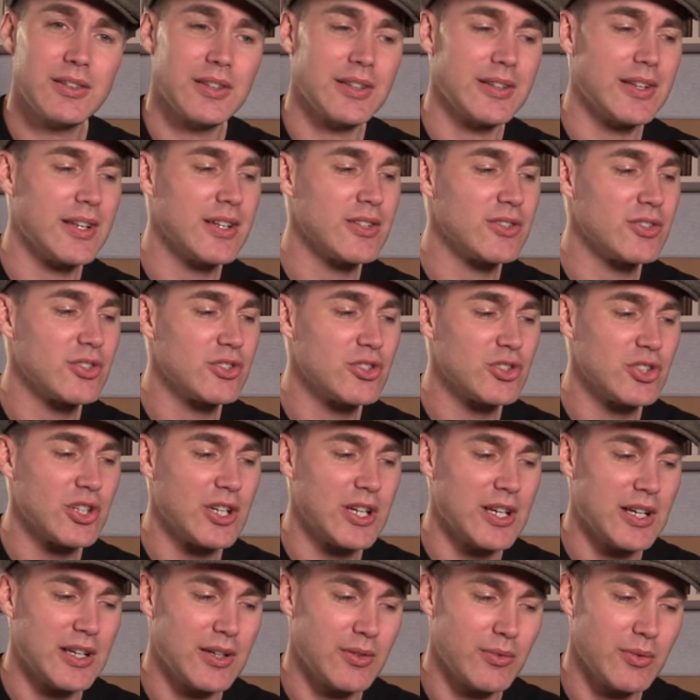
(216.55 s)
And then to
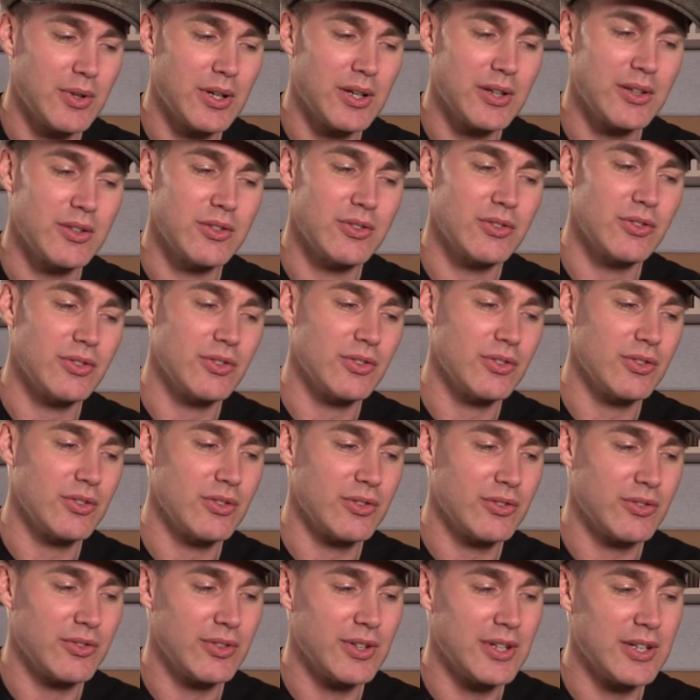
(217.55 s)
G, 1,
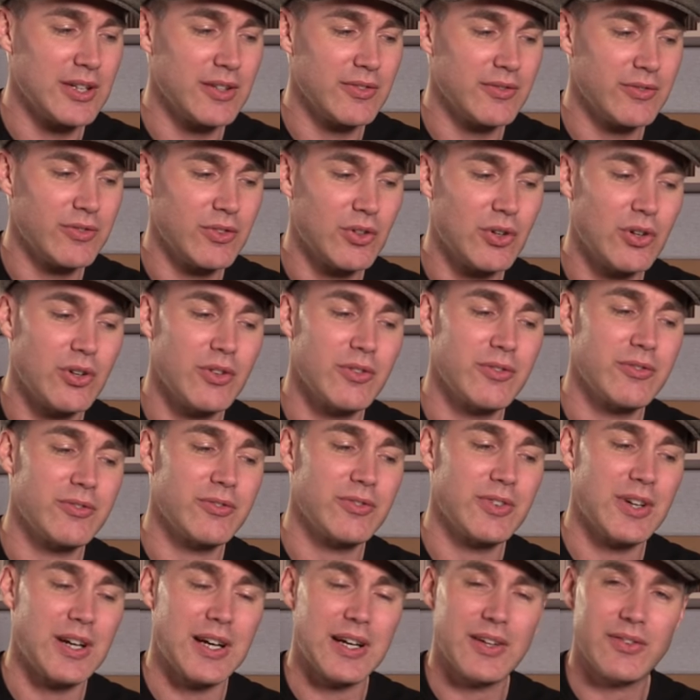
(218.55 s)
2, 3, 4,
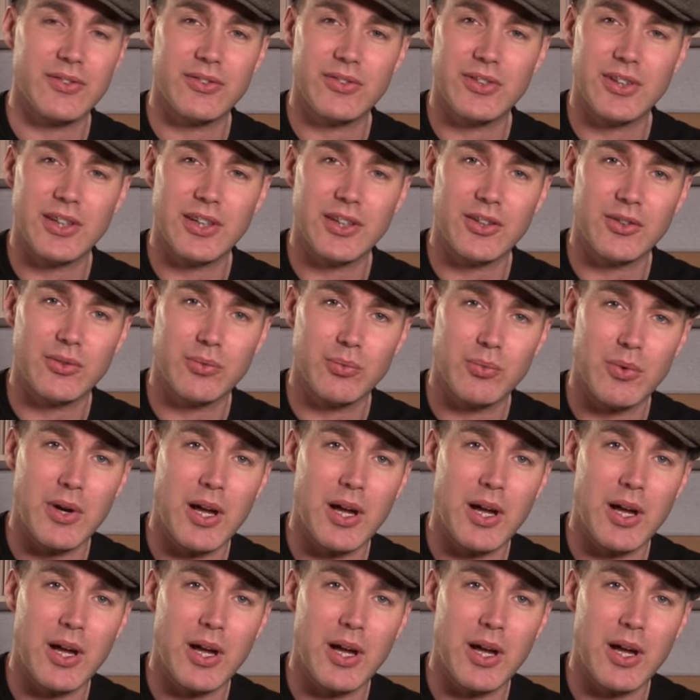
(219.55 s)
5, 6, 1,